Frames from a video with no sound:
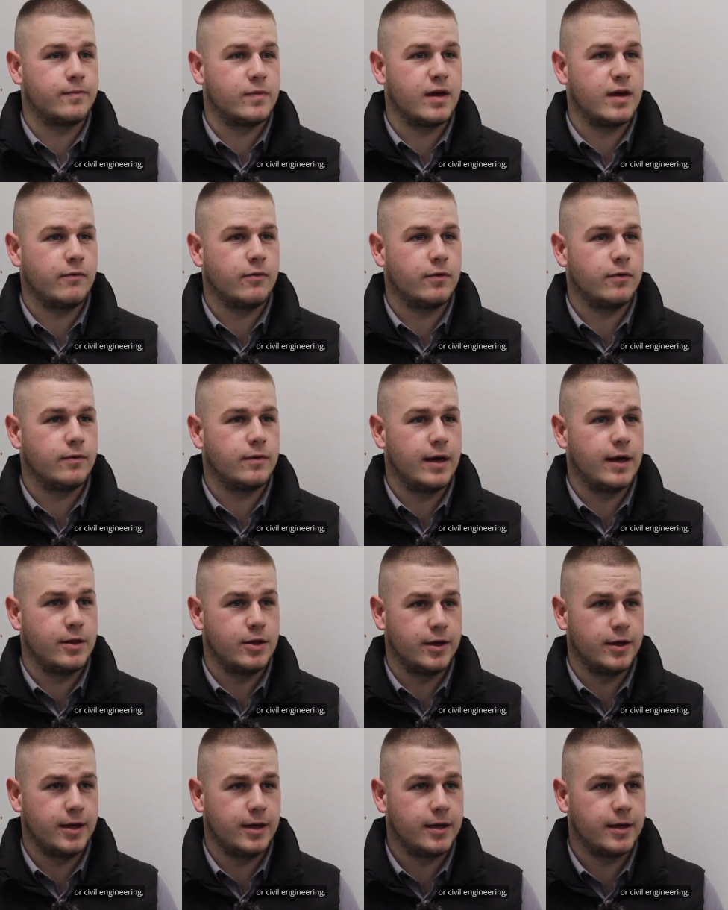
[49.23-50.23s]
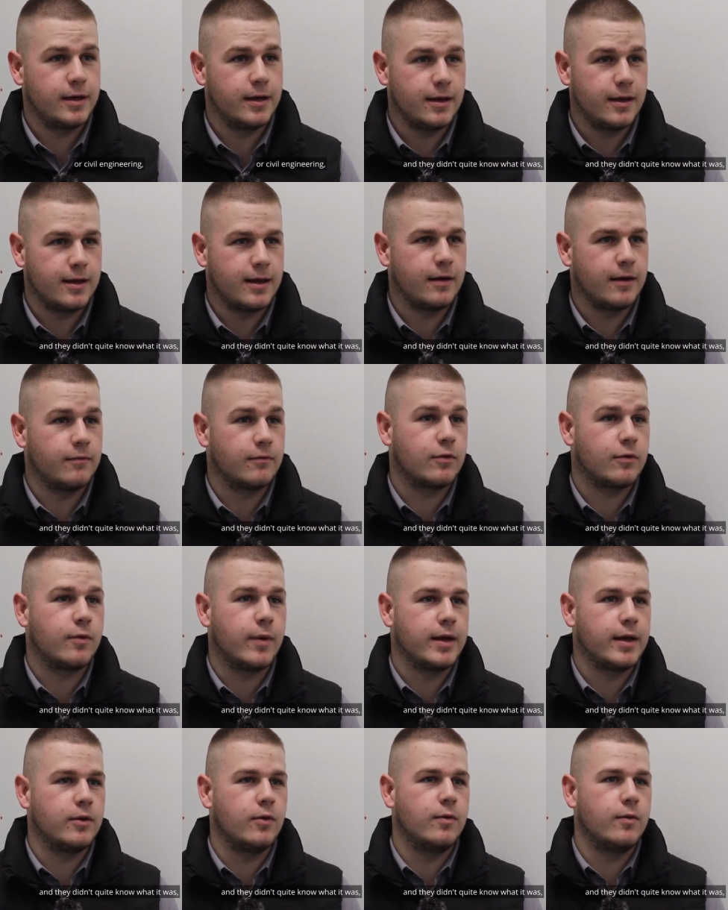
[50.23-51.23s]
civil engineering and they didn't
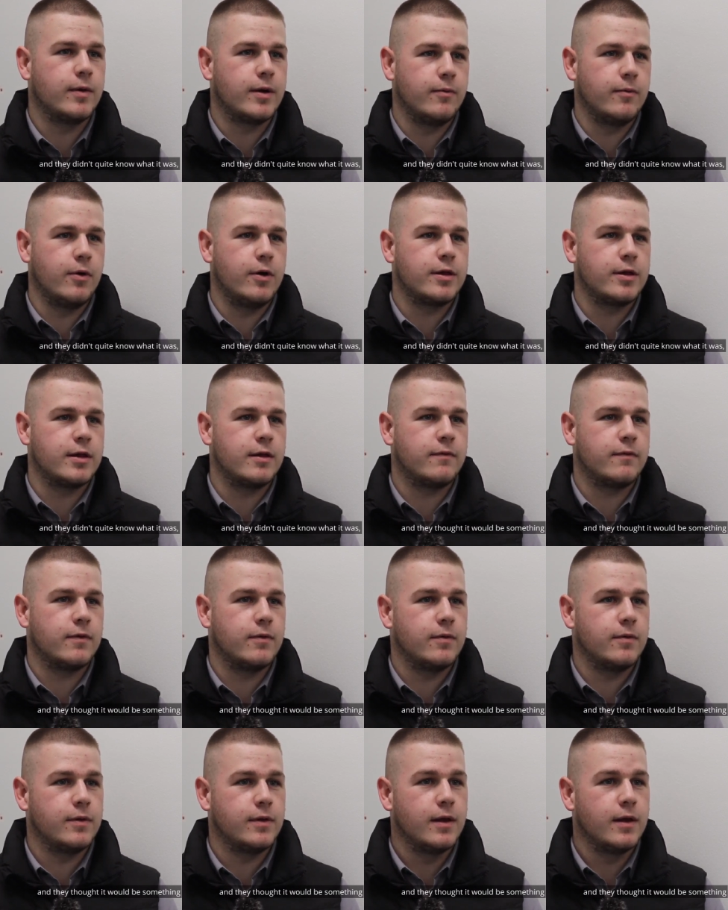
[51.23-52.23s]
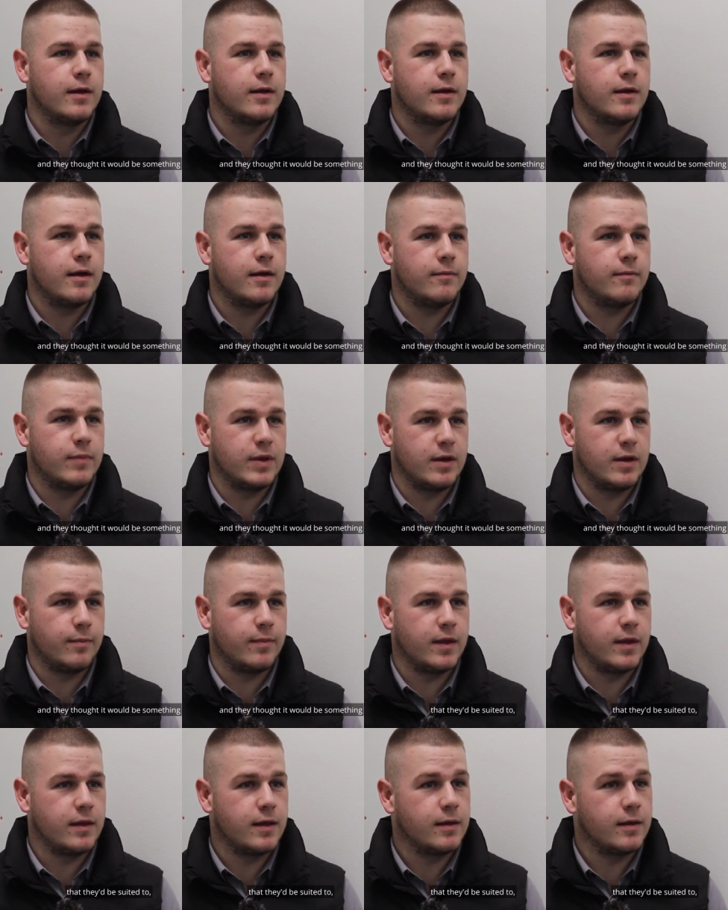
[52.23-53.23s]
quite know what it was and if it would be
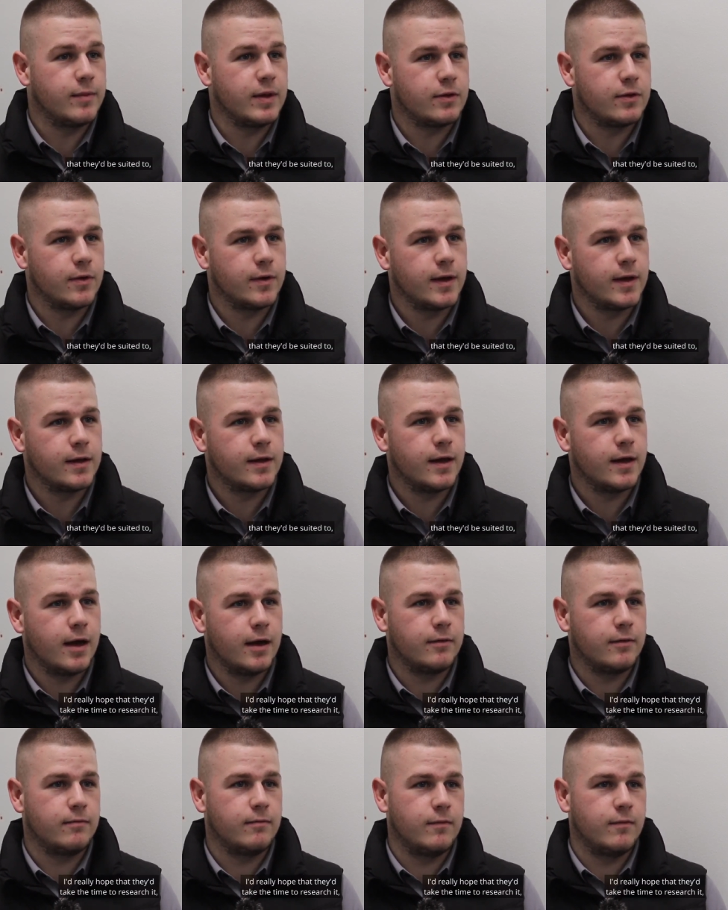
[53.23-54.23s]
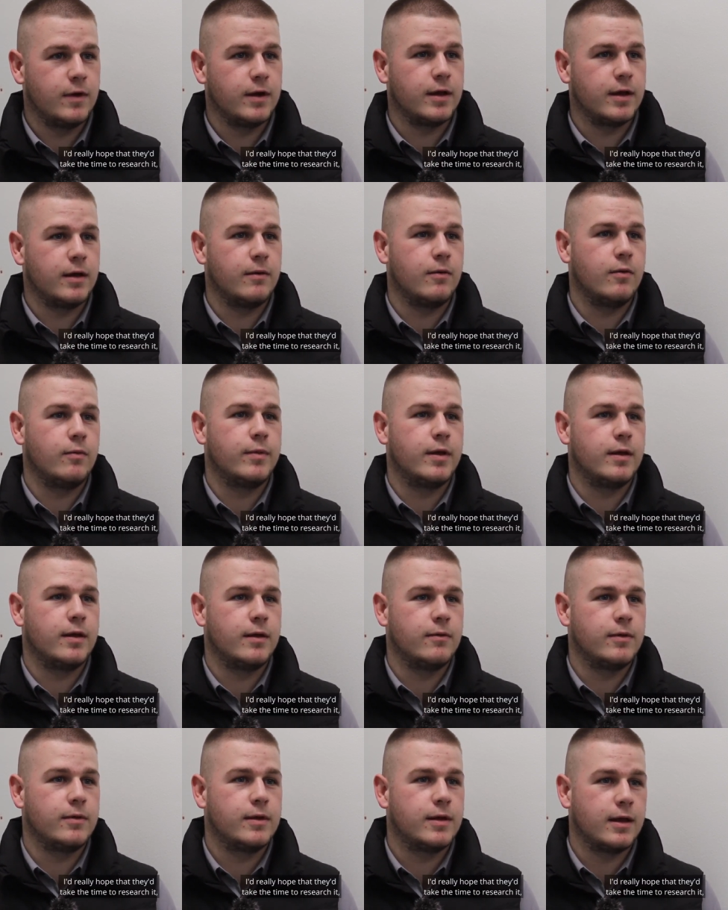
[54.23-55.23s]
something that they'd be suited to, I'd really hope that
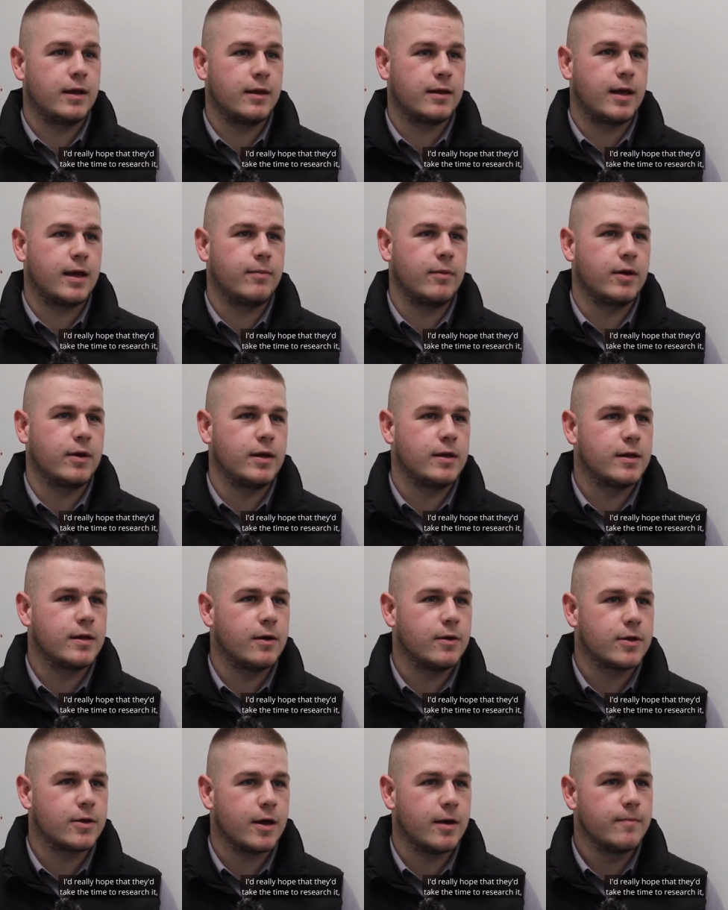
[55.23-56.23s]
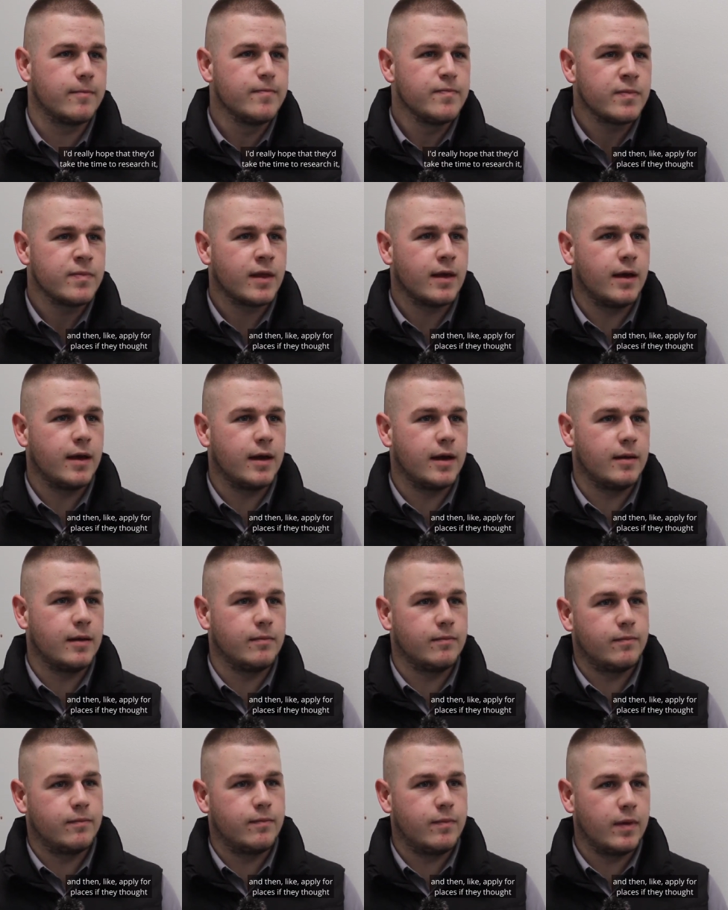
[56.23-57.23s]
they would take the time to research it and
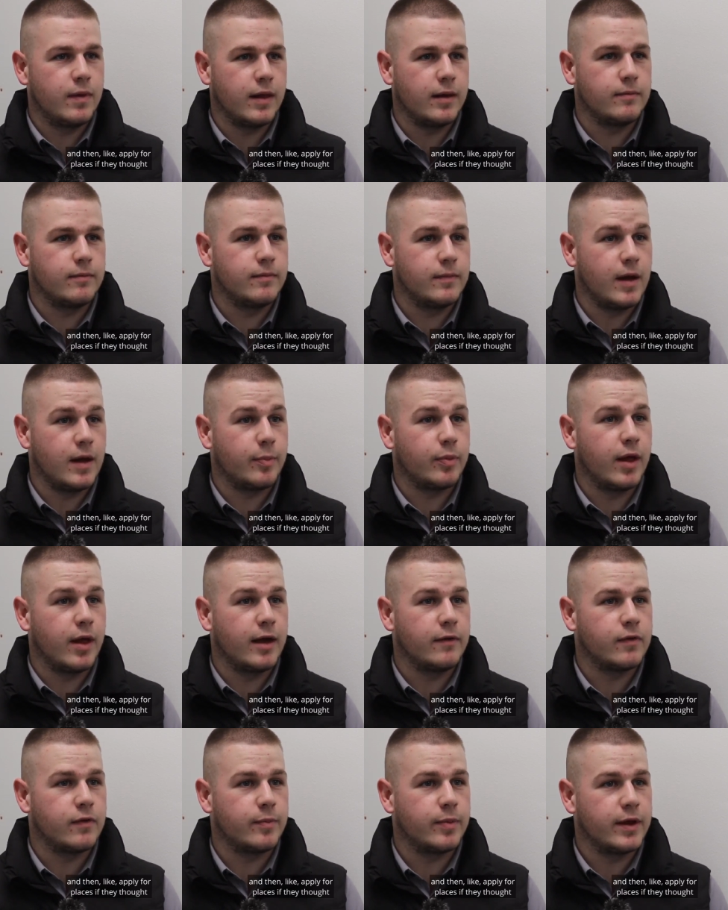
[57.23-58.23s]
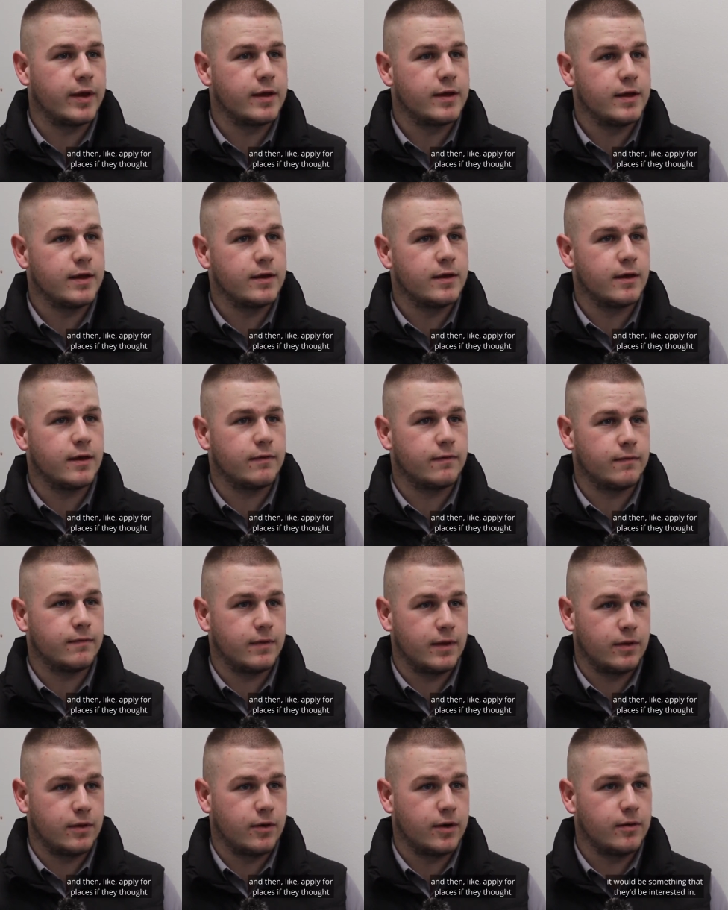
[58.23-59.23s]
then like, apply for places if
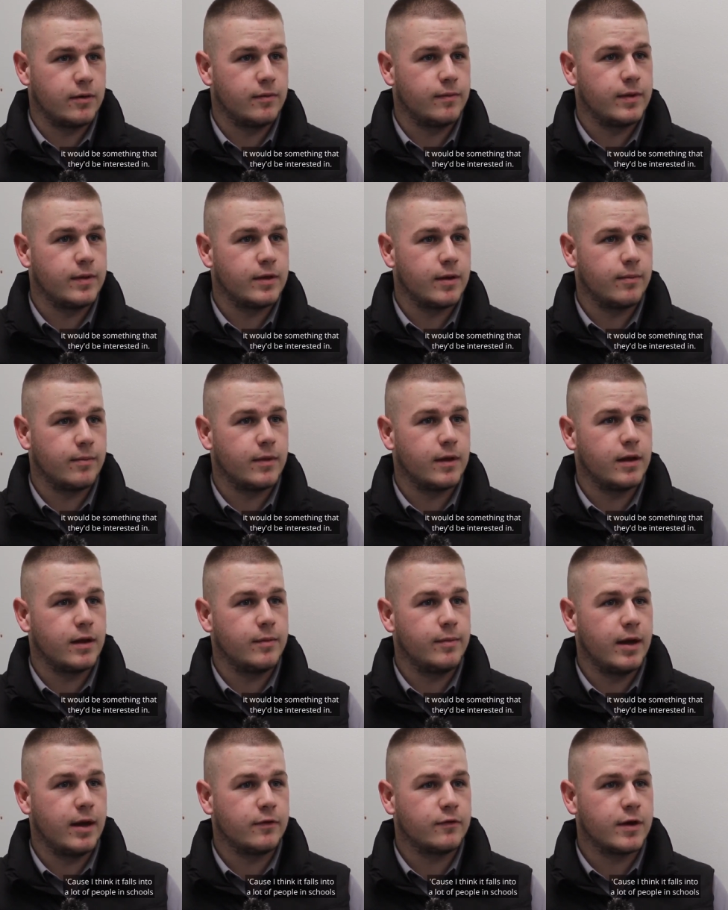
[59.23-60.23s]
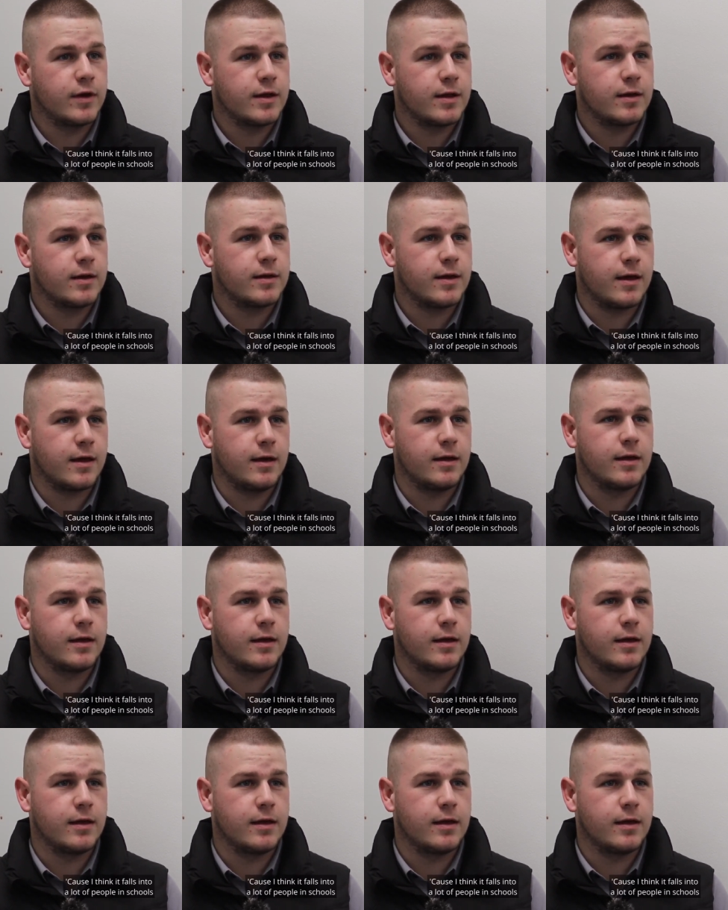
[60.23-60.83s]
they thought it would be something that they'd be interested in because I